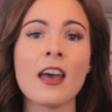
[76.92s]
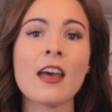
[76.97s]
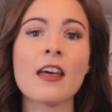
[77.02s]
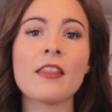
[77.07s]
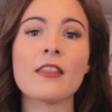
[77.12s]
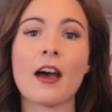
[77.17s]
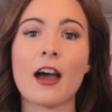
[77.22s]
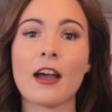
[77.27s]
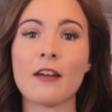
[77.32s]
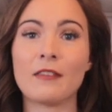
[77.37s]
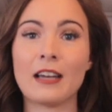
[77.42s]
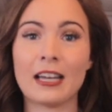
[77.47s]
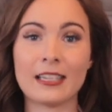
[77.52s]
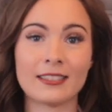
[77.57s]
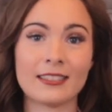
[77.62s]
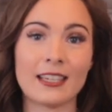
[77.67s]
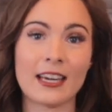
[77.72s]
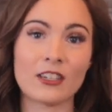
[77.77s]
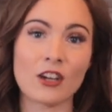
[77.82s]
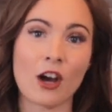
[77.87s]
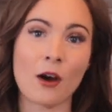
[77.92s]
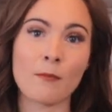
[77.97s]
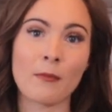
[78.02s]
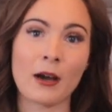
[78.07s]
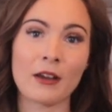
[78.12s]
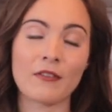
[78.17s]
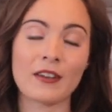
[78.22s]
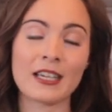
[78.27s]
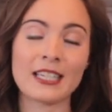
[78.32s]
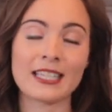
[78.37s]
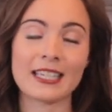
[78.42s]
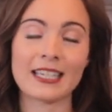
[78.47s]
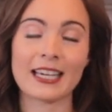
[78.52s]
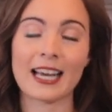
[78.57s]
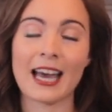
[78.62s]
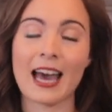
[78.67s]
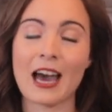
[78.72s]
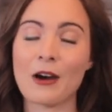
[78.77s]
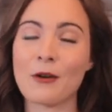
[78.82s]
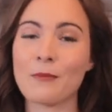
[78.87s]
that I've listed on my Vinted
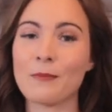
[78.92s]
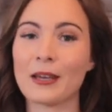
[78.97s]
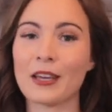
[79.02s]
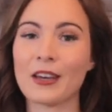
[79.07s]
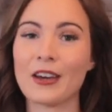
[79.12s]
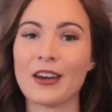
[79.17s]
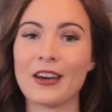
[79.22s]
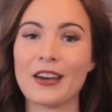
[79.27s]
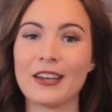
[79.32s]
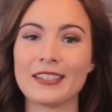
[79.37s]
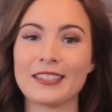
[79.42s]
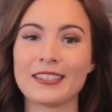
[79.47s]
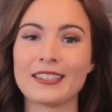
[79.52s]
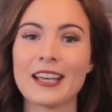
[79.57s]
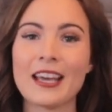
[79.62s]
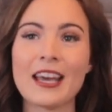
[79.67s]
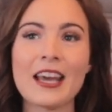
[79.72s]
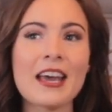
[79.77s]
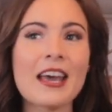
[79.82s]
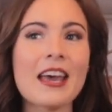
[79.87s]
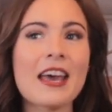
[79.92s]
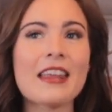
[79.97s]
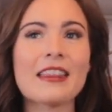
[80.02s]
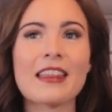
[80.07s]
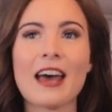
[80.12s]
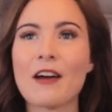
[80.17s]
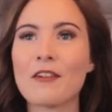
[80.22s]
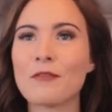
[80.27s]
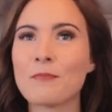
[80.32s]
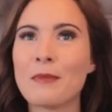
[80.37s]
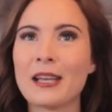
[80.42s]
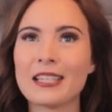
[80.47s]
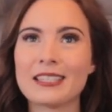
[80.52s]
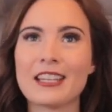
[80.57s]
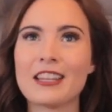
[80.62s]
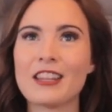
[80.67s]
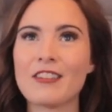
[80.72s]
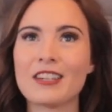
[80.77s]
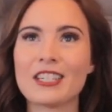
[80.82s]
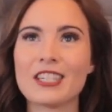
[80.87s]
account, because that
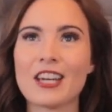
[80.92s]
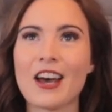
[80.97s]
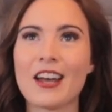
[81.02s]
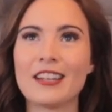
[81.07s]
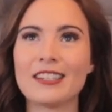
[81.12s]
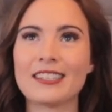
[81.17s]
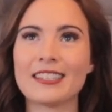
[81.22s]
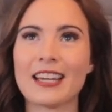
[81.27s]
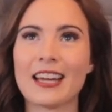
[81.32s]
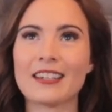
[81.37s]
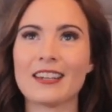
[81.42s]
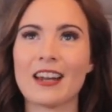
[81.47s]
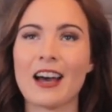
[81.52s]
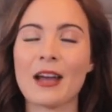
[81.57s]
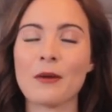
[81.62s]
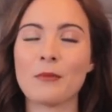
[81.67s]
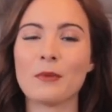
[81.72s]
missing the returns deadline